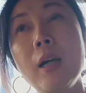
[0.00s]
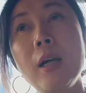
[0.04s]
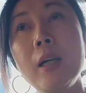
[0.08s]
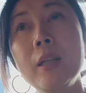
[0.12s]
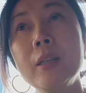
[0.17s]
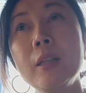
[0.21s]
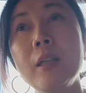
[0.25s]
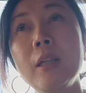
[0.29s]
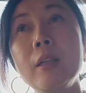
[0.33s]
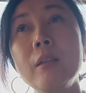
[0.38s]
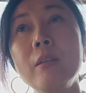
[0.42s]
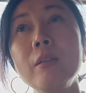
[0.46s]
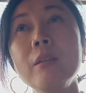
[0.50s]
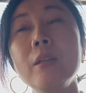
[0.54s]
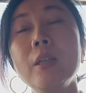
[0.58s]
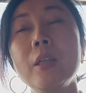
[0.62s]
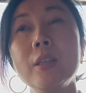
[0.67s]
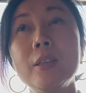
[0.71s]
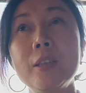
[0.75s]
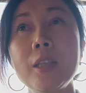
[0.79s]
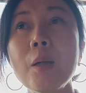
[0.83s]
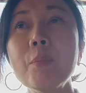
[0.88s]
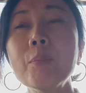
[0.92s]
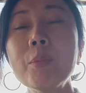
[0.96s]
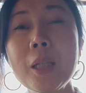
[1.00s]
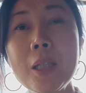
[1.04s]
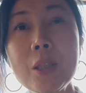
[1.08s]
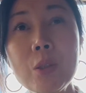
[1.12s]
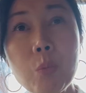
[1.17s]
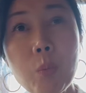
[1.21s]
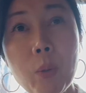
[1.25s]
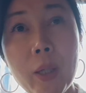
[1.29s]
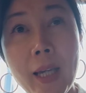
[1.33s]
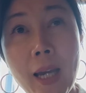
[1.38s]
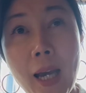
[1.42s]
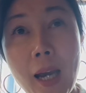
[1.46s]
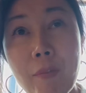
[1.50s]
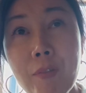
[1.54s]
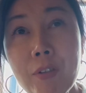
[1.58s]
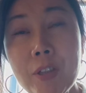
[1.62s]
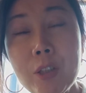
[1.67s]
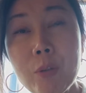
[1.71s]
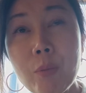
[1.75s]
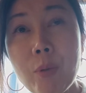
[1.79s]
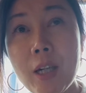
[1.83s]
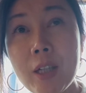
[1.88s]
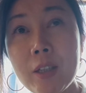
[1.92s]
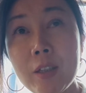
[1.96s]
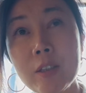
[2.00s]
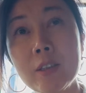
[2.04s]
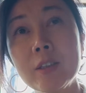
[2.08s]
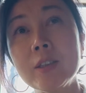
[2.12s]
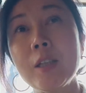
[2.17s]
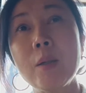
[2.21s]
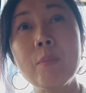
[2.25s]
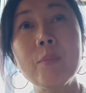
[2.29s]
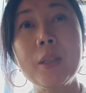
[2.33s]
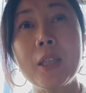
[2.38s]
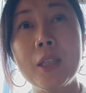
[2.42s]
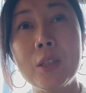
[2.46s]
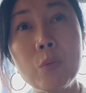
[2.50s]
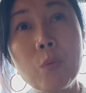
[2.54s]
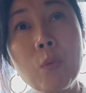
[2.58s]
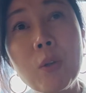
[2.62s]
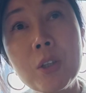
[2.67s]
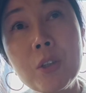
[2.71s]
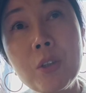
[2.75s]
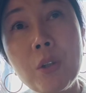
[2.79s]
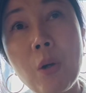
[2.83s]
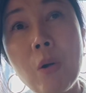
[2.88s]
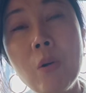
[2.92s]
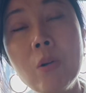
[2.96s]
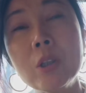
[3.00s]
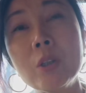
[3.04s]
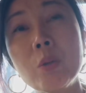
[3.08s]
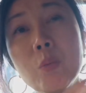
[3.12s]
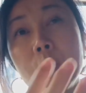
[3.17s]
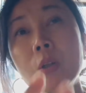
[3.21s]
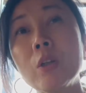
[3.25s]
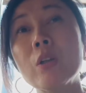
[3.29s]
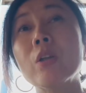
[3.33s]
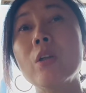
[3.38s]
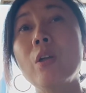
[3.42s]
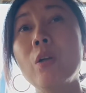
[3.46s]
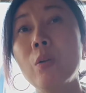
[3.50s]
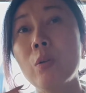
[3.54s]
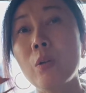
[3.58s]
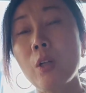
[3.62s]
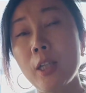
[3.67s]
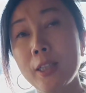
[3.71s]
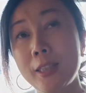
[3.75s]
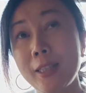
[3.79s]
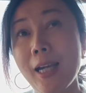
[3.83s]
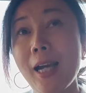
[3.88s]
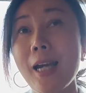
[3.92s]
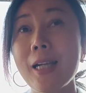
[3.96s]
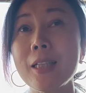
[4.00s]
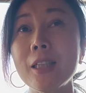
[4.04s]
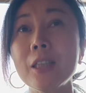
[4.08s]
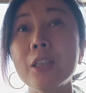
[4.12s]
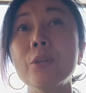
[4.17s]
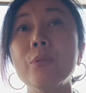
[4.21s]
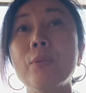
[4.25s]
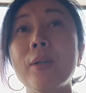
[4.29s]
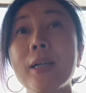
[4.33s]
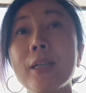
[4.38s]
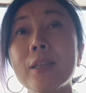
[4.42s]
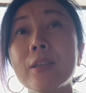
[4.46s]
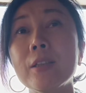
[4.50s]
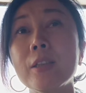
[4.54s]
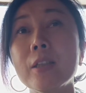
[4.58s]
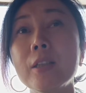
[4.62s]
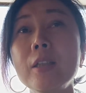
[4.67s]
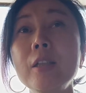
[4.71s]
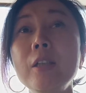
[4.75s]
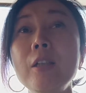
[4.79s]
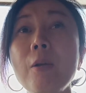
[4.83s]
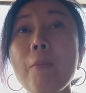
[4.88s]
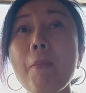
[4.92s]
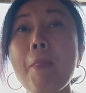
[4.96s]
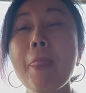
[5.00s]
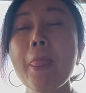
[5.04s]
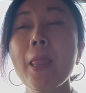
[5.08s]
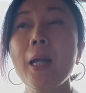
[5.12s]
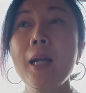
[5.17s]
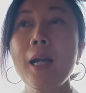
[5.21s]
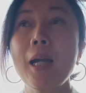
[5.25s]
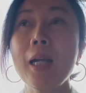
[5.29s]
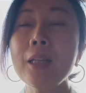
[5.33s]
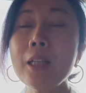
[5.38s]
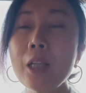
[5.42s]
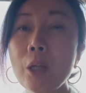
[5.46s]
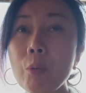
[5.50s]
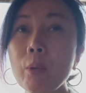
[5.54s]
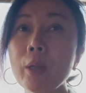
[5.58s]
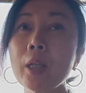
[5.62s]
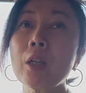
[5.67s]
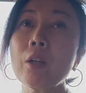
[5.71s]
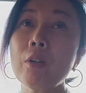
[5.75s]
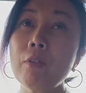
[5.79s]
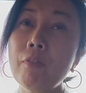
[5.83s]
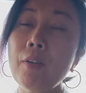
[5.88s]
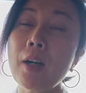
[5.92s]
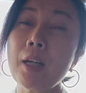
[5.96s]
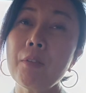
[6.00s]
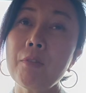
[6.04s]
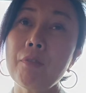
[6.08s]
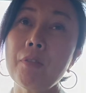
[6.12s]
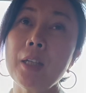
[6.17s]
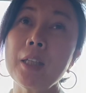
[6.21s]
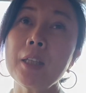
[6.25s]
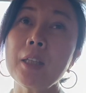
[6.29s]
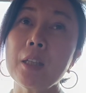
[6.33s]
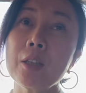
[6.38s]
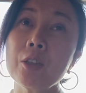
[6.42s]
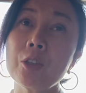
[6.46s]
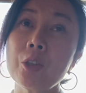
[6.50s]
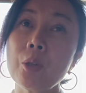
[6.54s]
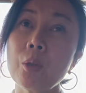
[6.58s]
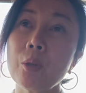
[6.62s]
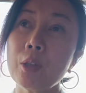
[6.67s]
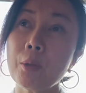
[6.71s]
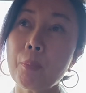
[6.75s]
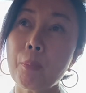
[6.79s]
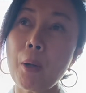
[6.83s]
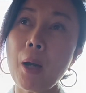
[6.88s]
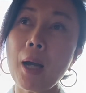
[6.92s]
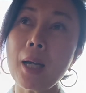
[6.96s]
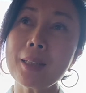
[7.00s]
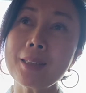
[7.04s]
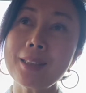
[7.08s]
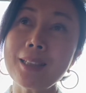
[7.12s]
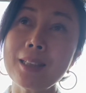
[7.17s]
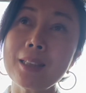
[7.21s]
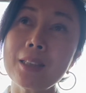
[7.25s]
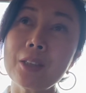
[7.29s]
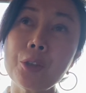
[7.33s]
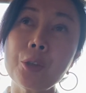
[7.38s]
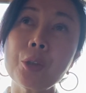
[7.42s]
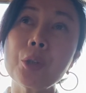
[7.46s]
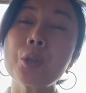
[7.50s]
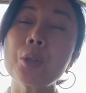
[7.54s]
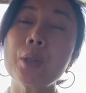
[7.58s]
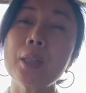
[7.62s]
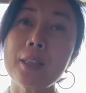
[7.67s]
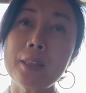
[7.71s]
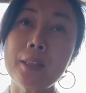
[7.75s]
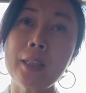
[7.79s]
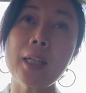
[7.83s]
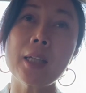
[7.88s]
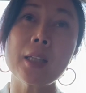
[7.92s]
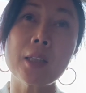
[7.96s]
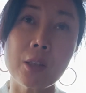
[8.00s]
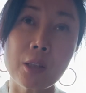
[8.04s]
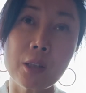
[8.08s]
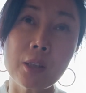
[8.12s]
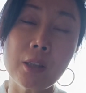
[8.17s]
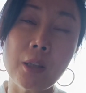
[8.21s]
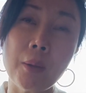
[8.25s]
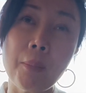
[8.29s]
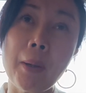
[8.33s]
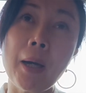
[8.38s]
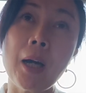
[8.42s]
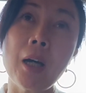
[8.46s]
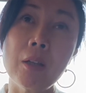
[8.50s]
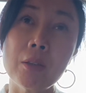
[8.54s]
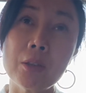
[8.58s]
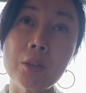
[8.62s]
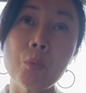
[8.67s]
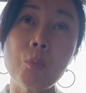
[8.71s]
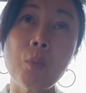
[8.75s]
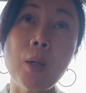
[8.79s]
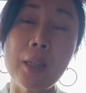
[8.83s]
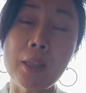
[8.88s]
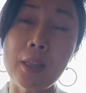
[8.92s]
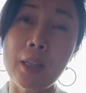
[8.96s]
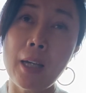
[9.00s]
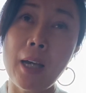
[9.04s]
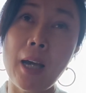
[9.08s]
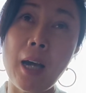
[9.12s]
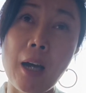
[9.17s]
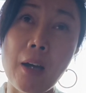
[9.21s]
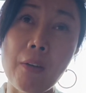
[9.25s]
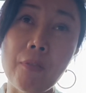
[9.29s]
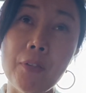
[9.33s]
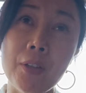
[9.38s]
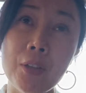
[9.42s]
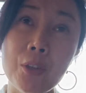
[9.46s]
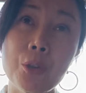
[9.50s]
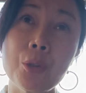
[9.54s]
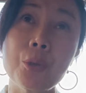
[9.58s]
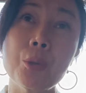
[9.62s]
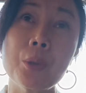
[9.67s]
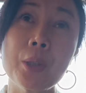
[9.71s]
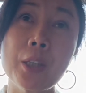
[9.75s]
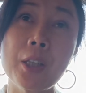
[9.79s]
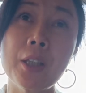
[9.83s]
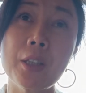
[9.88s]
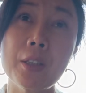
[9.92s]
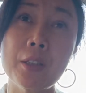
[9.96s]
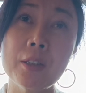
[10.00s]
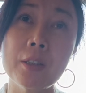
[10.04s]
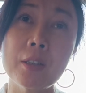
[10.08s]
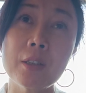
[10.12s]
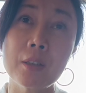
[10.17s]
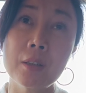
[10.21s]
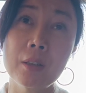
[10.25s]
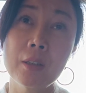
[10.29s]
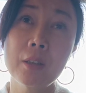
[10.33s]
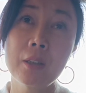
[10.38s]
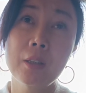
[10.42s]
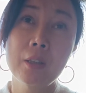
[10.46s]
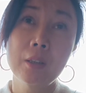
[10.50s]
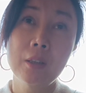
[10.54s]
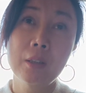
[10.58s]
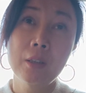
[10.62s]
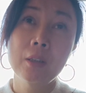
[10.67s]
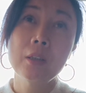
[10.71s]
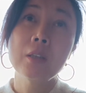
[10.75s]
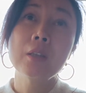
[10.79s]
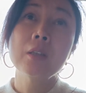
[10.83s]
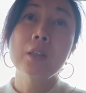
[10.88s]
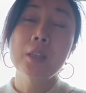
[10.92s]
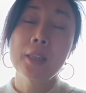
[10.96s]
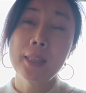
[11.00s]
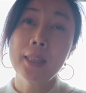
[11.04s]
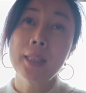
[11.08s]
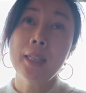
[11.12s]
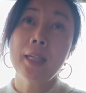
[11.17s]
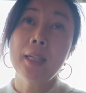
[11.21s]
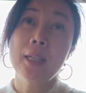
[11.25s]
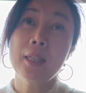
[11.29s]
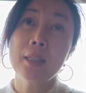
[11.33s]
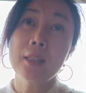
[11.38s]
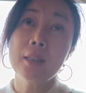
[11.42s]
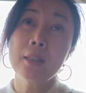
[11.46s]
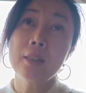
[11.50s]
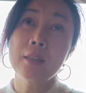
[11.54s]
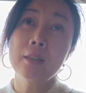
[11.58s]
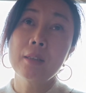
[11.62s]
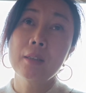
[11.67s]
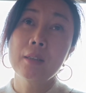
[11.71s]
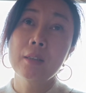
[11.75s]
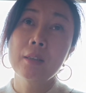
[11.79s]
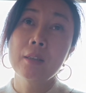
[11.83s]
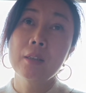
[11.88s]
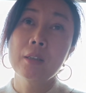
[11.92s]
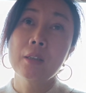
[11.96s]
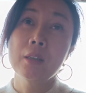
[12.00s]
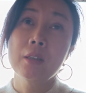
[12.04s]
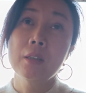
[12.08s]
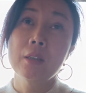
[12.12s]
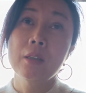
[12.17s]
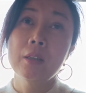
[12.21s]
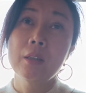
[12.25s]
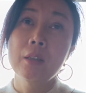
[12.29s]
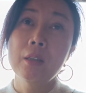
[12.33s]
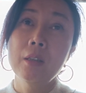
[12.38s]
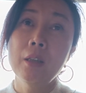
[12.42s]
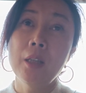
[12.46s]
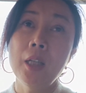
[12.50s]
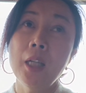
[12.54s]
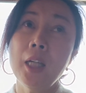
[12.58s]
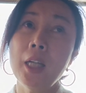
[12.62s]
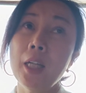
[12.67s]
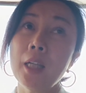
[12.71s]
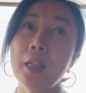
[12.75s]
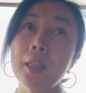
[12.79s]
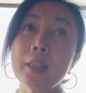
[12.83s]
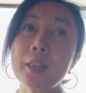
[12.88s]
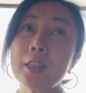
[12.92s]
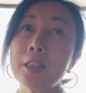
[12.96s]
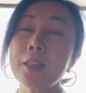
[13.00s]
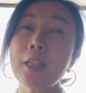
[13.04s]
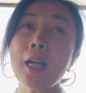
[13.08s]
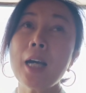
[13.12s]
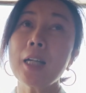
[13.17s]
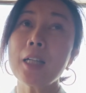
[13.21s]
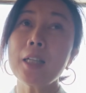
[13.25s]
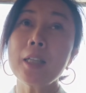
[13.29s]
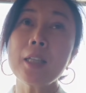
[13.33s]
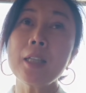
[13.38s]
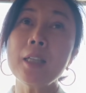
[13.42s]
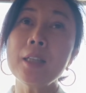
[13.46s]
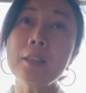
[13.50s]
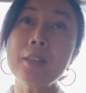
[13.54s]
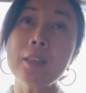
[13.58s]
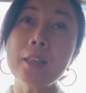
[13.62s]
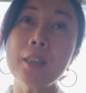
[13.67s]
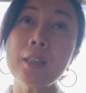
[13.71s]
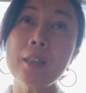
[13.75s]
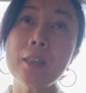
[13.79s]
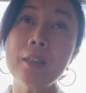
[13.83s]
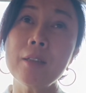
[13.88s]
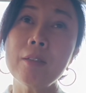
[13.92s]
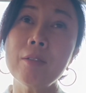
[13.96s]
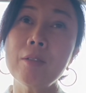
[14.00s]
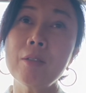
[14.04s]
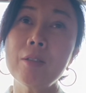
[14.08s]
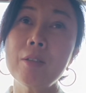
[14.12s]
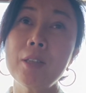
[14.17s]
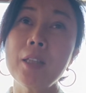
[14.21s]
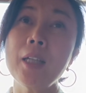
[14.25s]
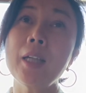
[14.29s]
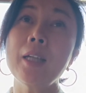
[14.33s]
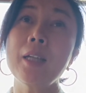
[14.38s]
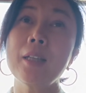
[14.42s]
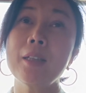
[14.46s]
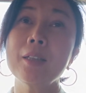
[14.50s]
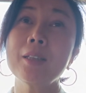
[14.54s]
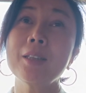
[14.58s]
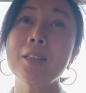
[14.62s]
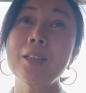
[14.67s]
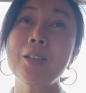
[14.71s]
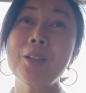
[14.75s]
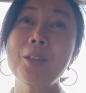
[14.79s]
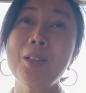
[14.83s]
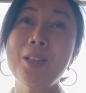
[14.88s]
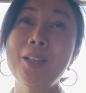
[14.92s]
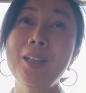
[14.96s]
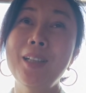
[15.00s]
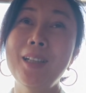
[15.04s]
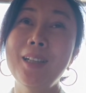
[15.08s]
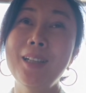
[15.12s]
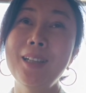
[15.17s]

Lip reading: and then sometimes we have a director, sometimes we don't. We'll go attach a director, and then we go find funding. So the process usually takes about 1.5 and 2 years. Yes. It's not an easy thing, you know.